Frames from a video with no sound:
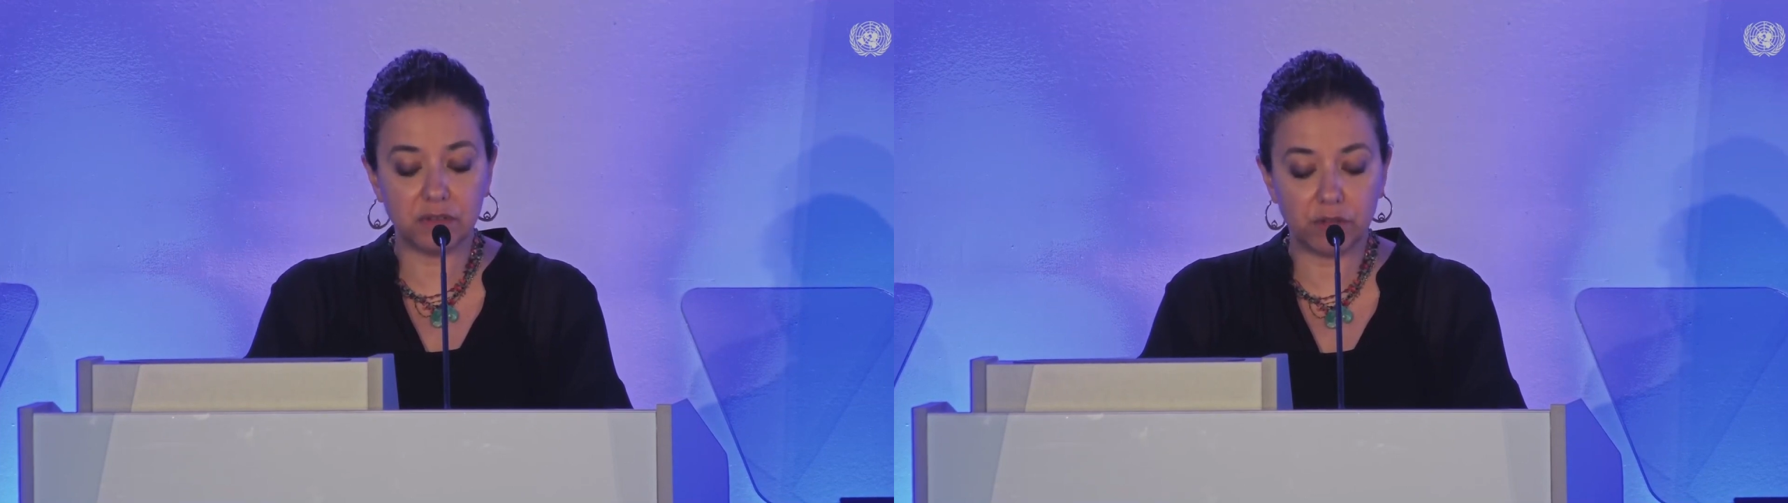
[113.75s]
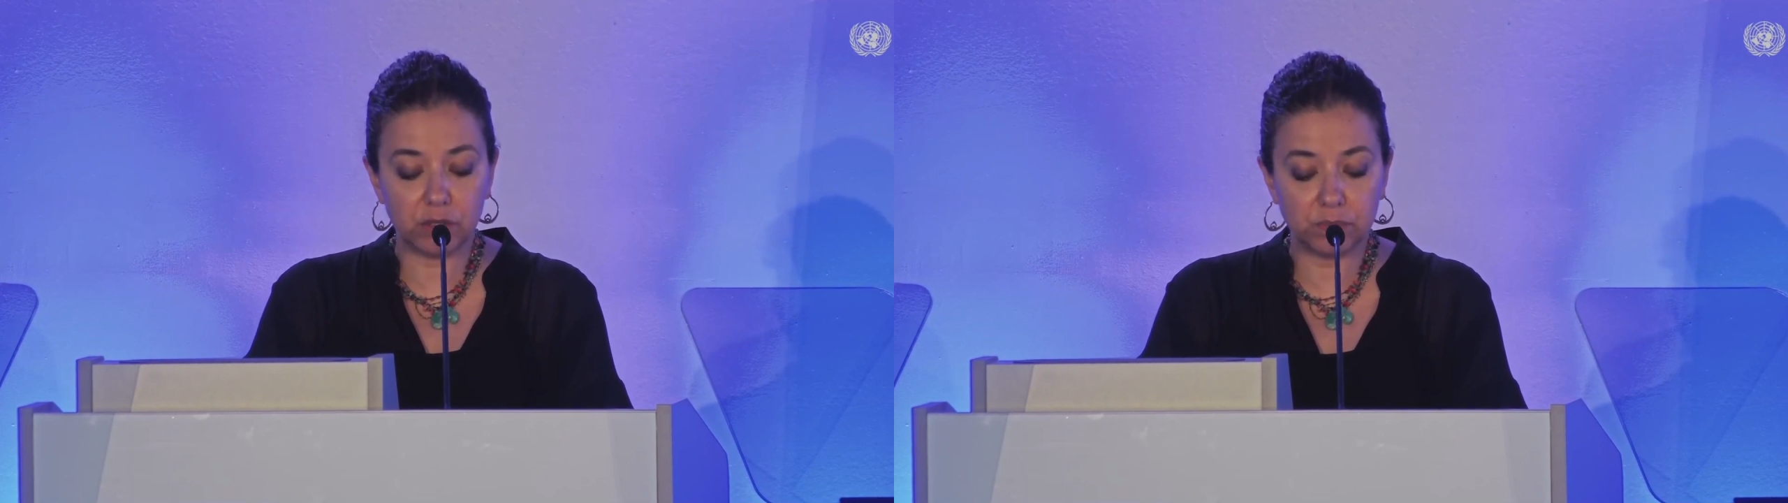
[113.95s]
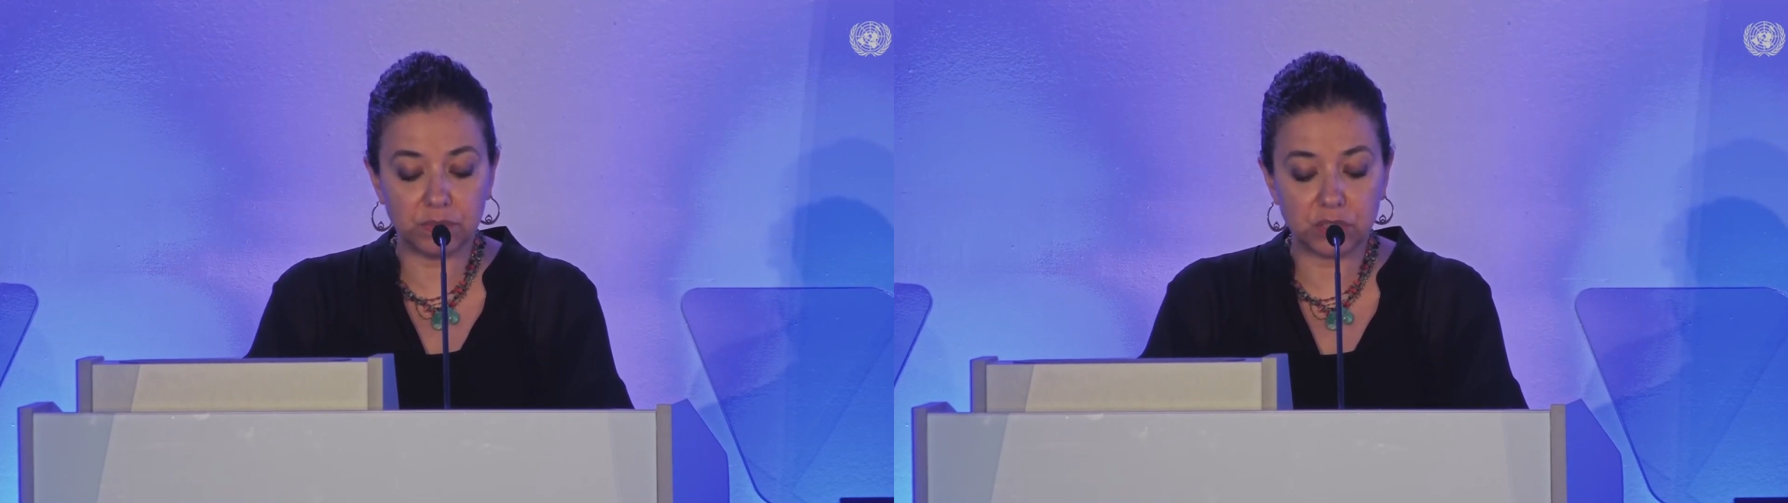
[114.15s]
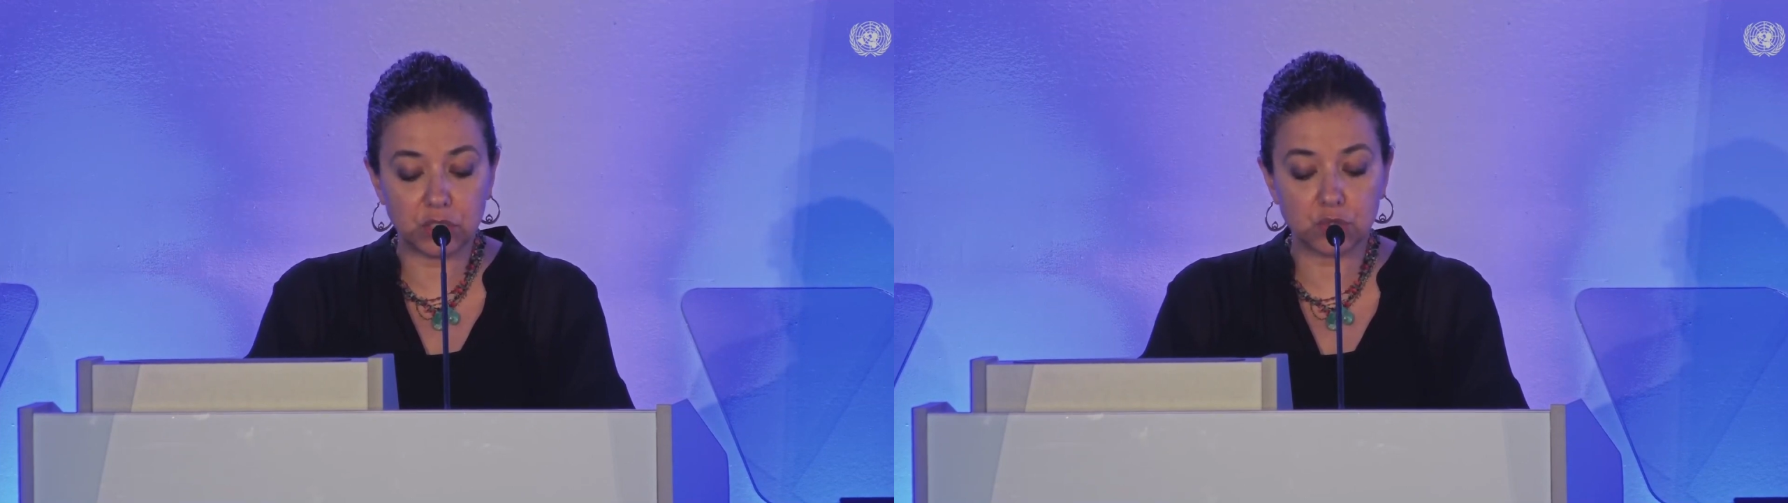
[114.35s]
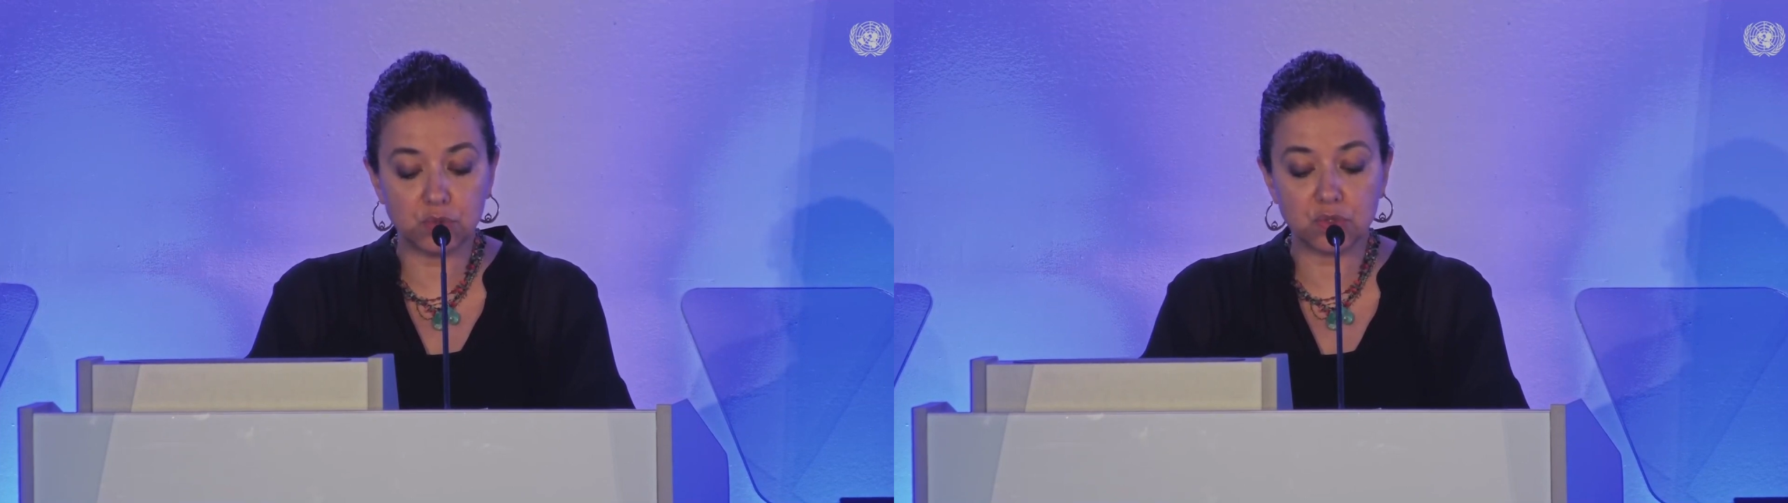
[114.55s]
development
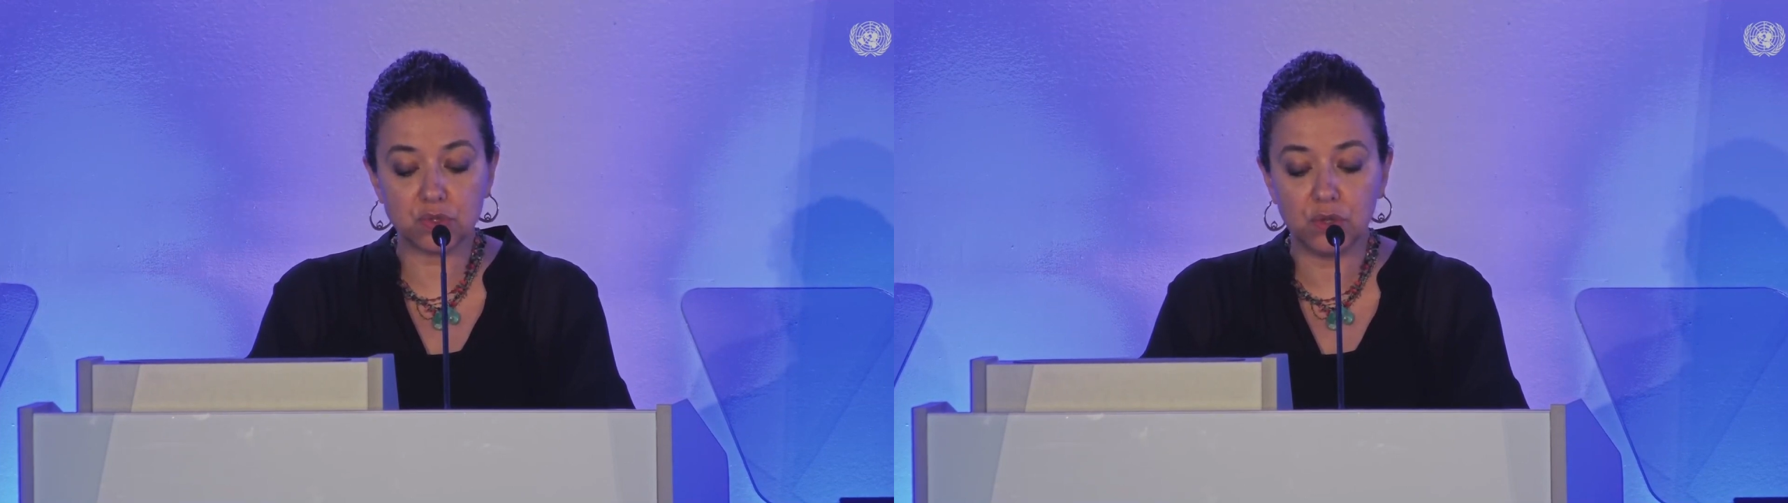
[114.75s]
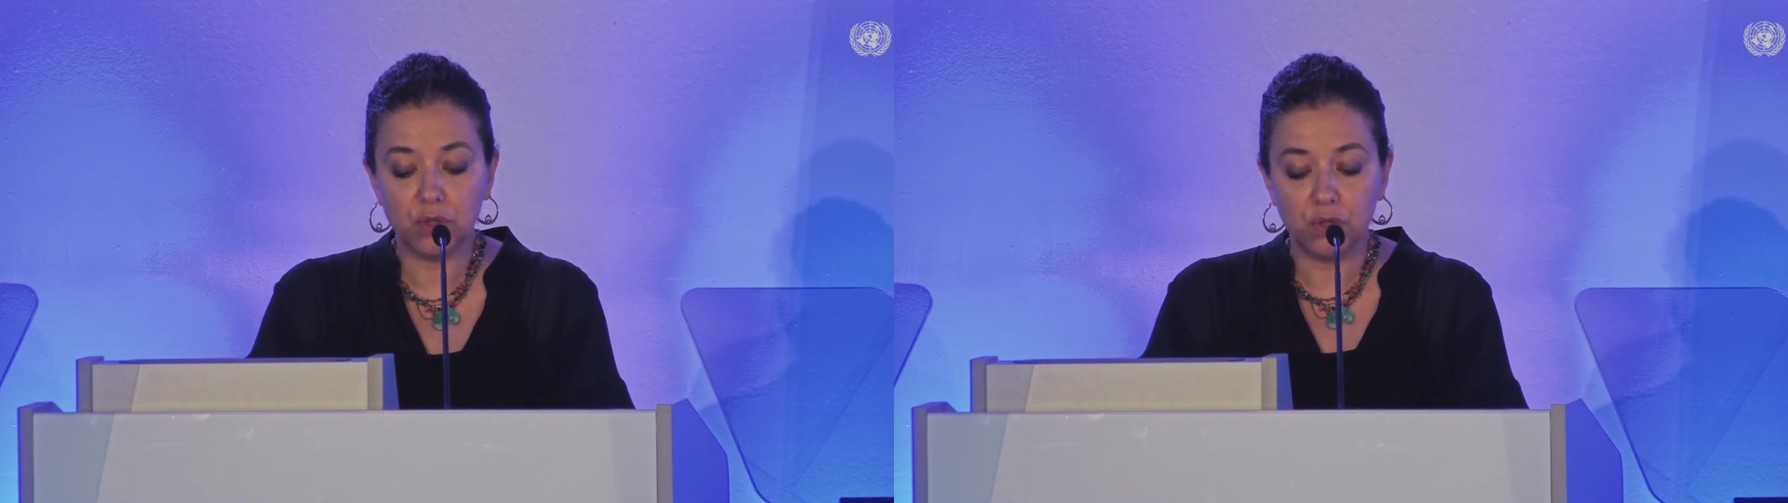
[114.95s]
issues